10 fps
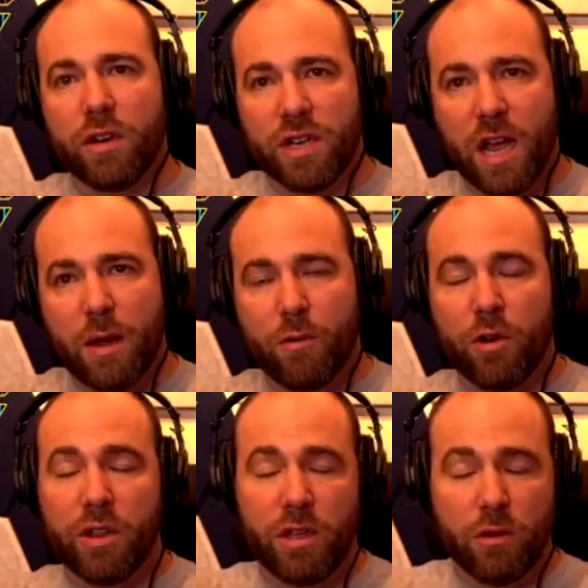time, or
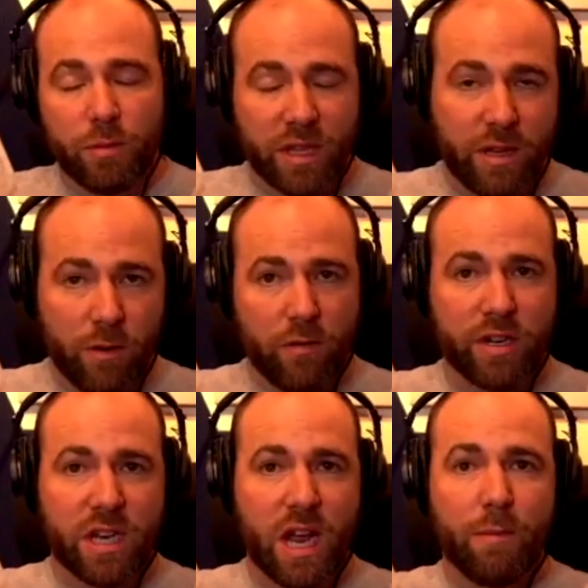you believe over
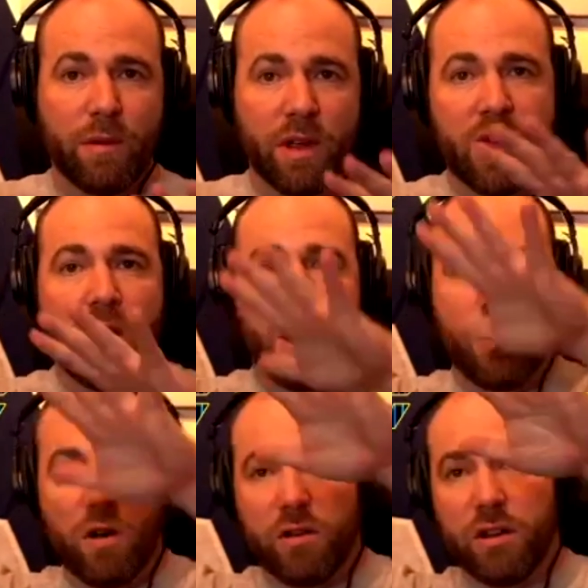time,
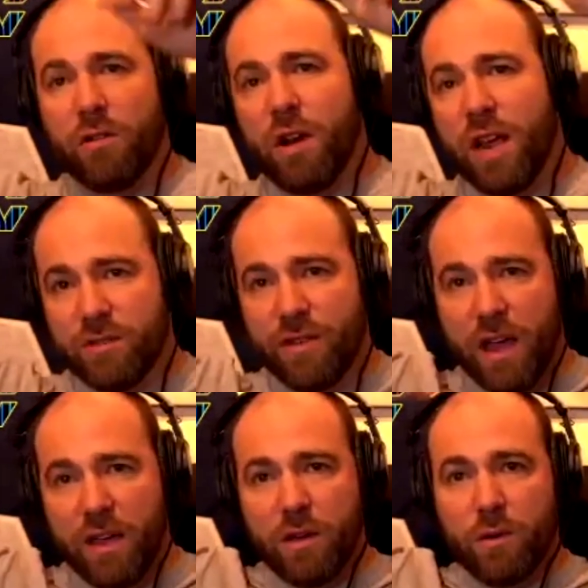are all going to rise in
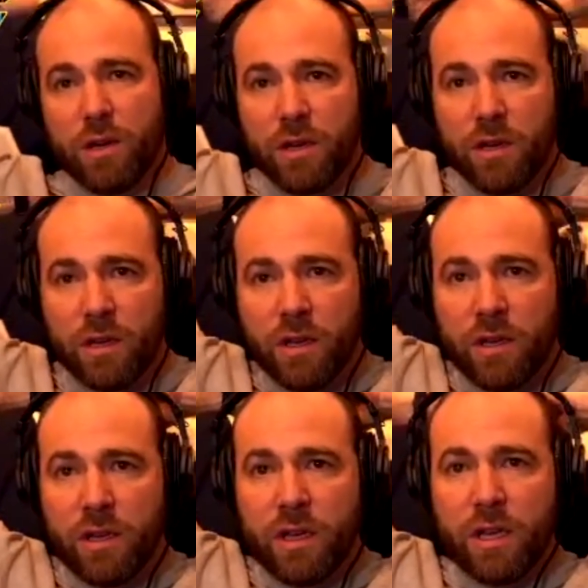value.
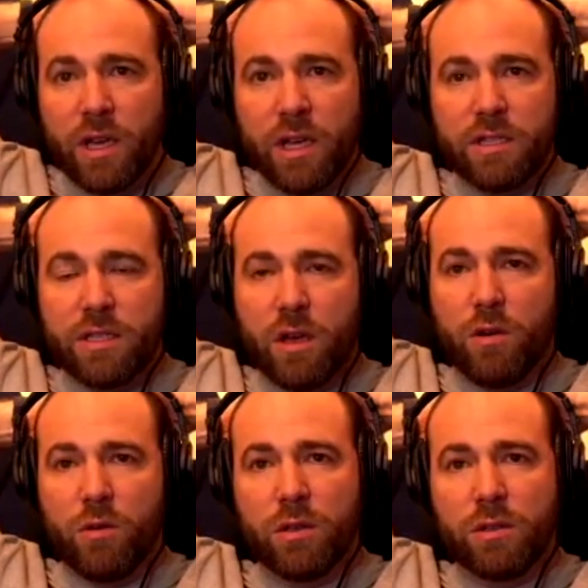And
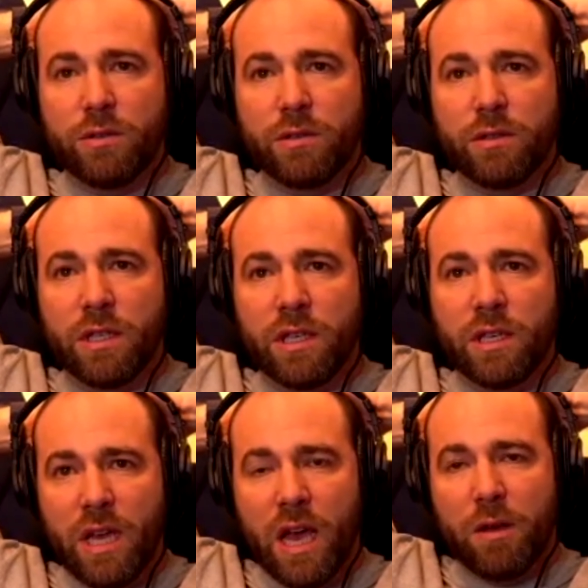so,
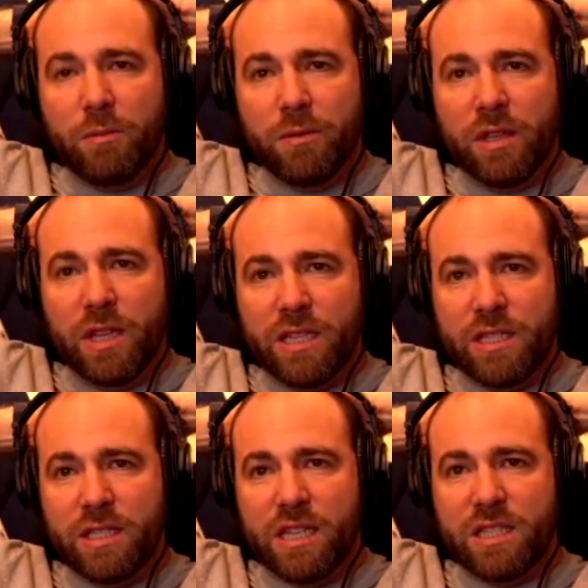yeah,
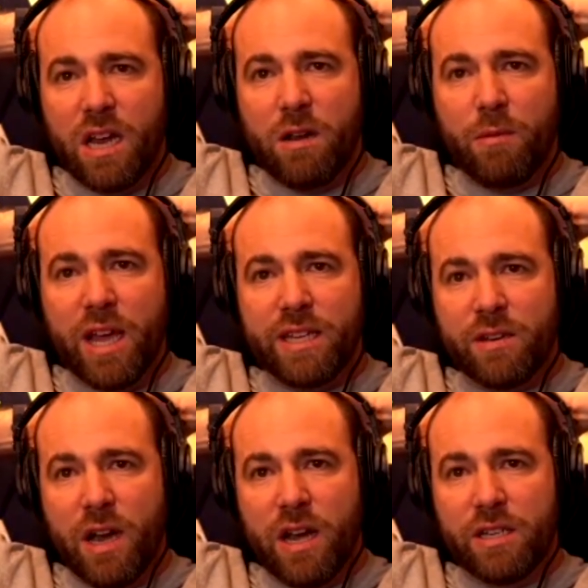that's kind of my
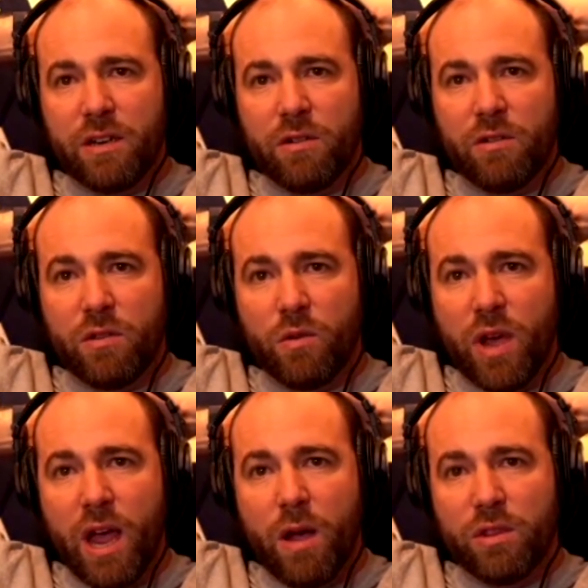strategy, or the
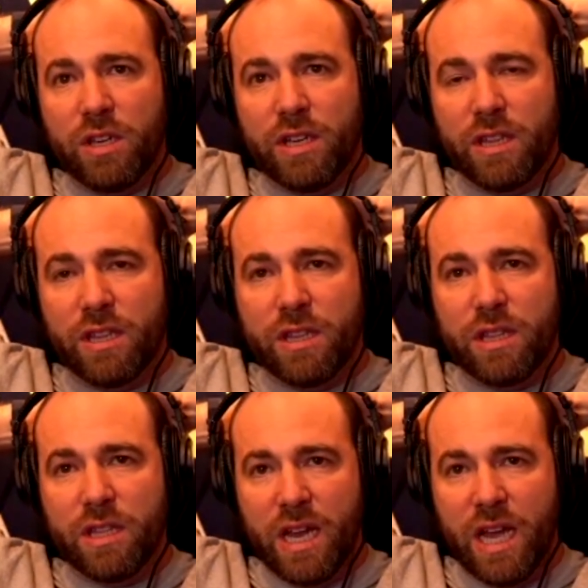way I would look at
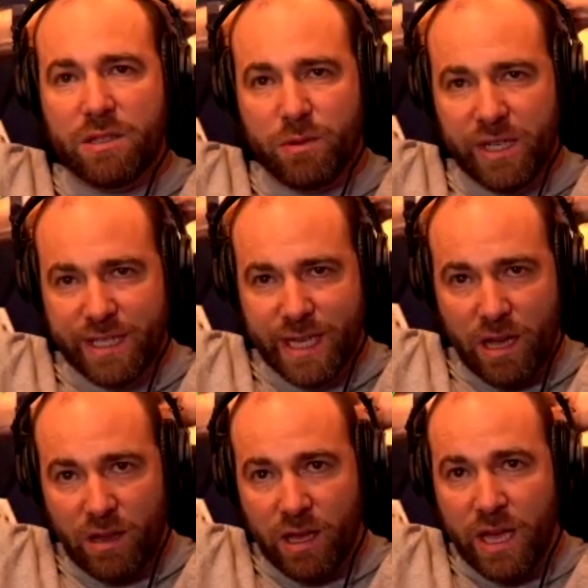the next
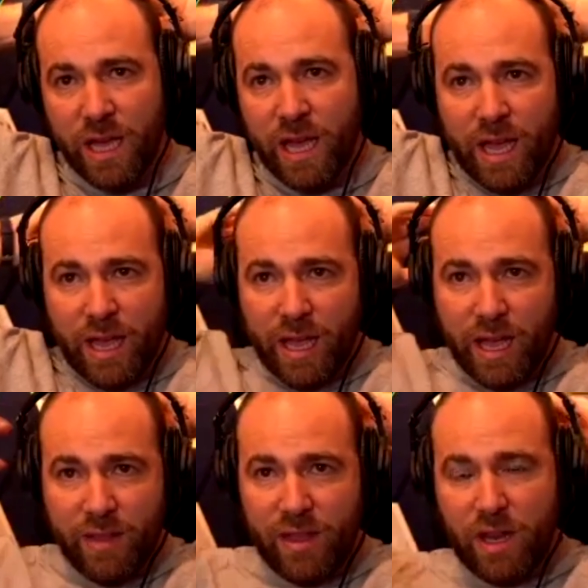pre-sale.
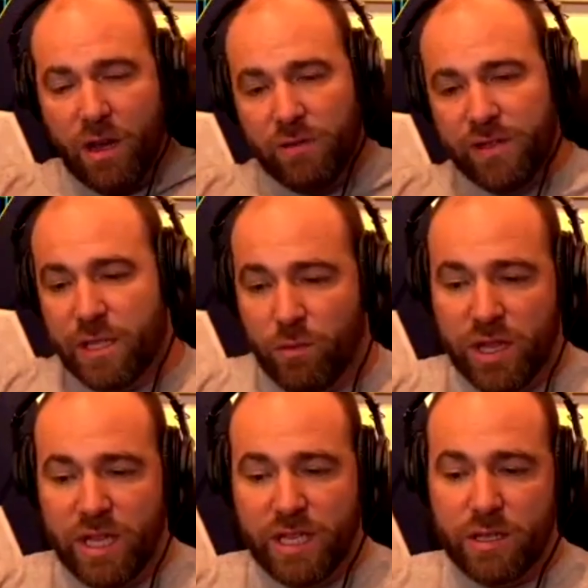And then obviously
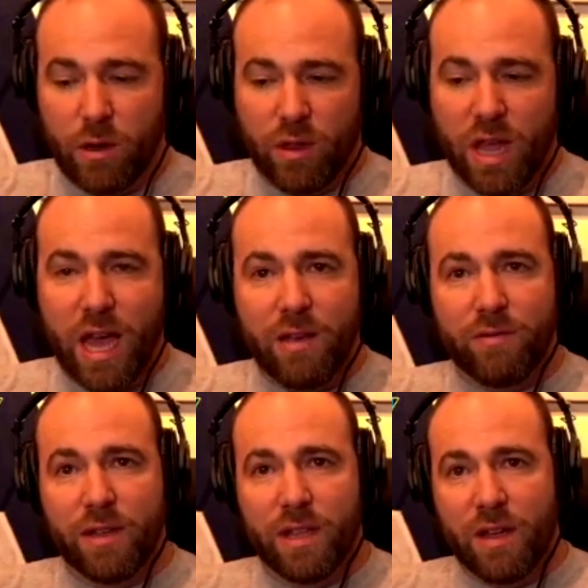when things go
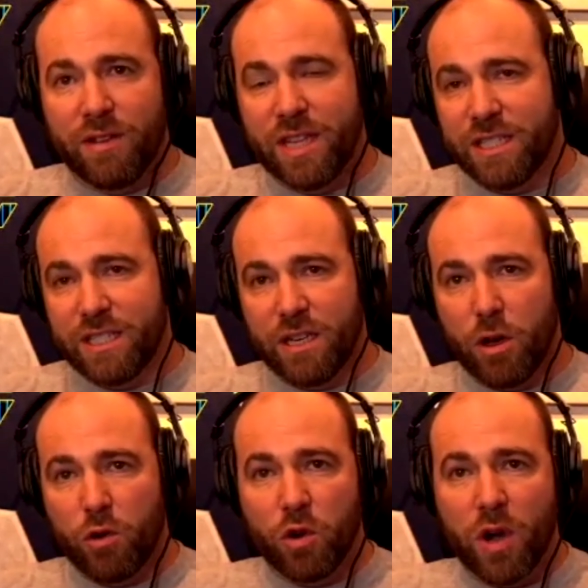live, everything's going to
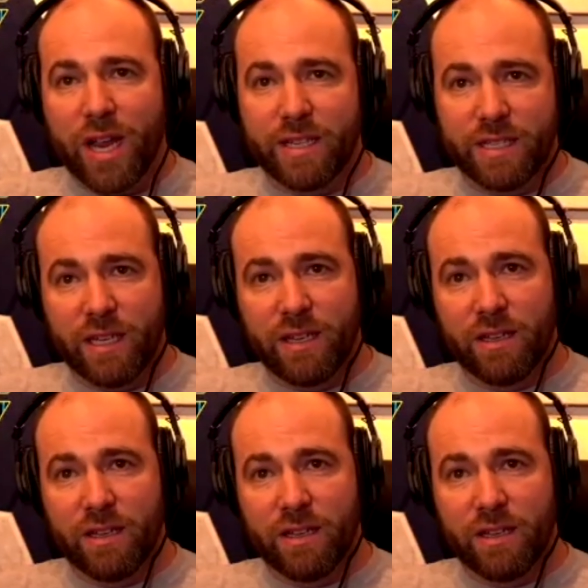go crazy.